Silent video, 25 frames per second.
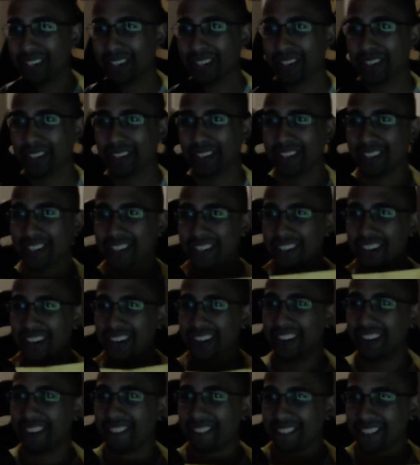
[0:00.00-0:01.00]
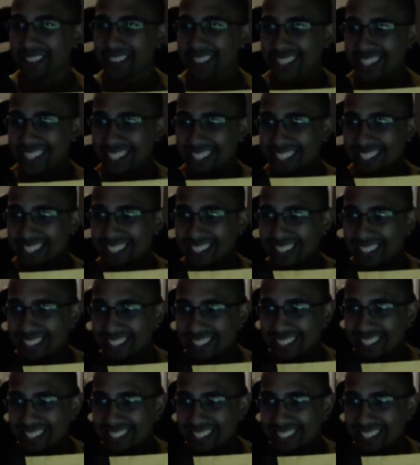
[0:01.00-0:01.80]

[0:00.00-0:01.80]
No one is speaking in this clip.